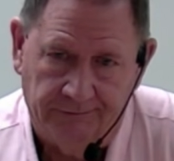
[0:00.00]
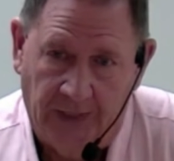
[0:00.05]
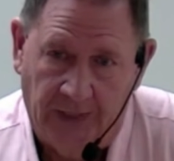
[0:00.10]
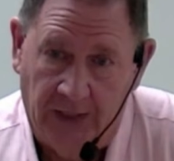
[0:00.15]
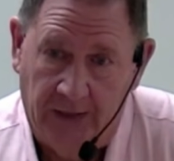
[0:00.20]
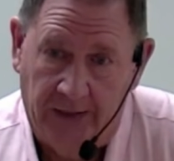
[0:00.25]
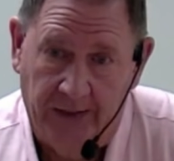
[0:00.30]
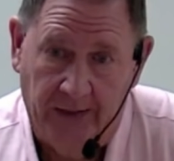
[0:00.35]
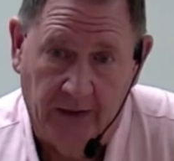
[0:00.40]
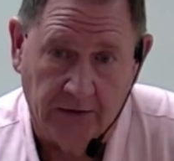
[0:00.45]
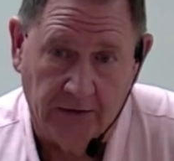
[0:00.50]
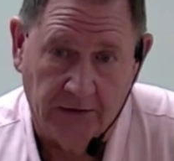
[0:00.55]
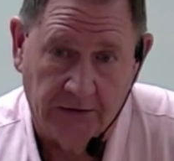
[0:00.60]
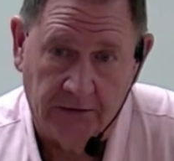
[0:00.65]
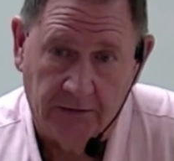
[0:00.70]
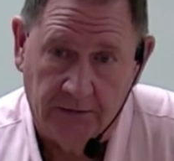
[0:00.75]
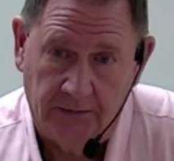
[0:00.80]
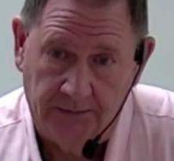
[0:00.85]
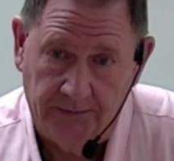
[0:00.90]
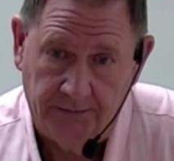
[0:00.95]
a guess.
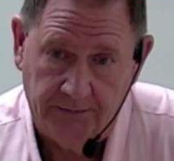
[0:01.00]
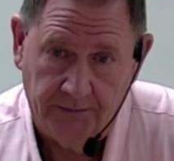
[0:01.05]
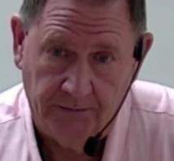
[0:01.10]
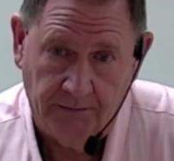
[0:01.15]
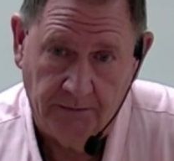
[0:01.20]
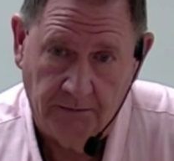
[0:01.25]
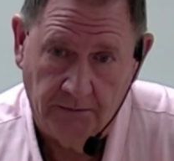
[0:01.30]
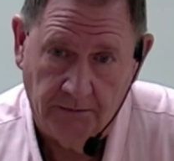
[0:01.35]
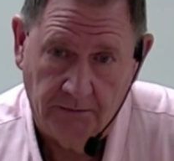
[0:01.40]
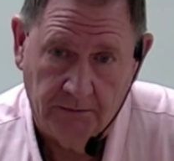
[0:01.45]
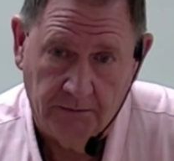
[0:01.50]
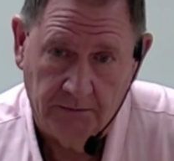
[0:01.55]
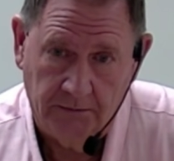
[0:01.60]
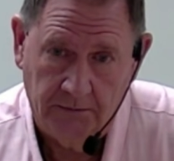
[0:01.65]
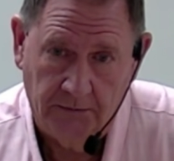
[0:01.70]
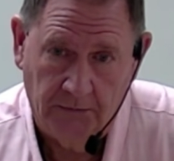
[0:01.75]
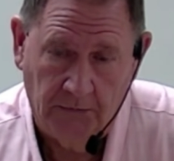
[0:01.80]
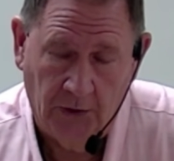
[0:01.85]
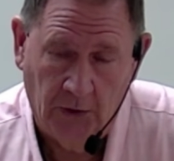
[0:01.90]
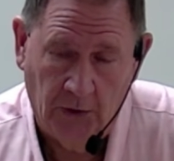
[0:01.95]

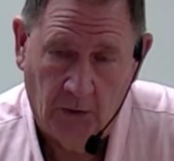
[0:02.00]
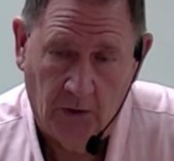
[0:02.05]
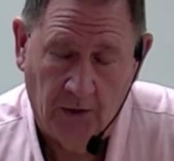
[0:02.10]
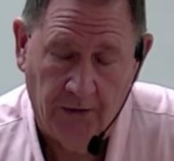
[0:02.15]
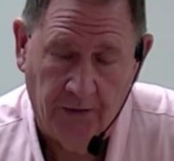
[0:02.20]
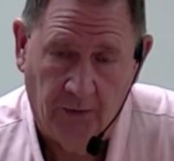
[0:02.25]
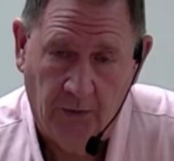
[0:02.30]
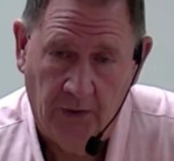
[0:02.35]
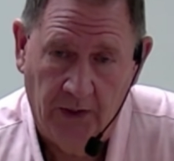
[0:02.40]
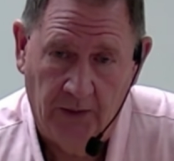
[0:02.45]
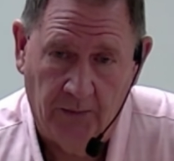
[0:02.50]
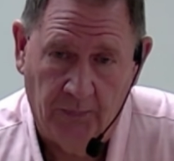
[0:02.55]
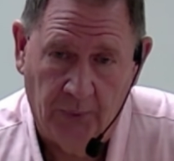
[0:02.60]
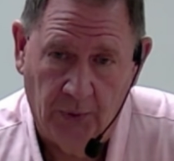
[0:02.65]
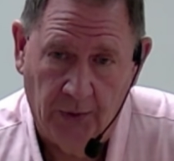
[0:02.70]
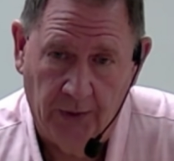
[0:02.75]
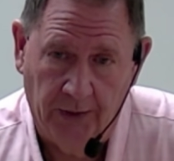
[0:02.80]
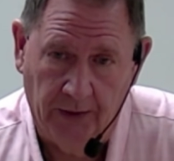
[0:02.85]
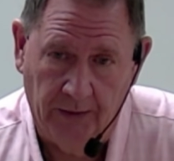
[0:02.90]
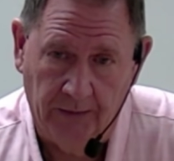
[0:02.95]
No other way to
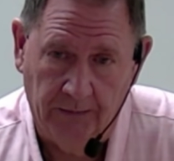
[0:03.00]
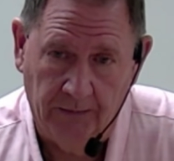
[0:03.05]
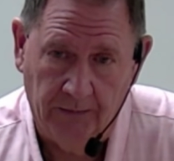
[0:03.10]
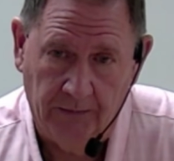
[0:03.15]
put it.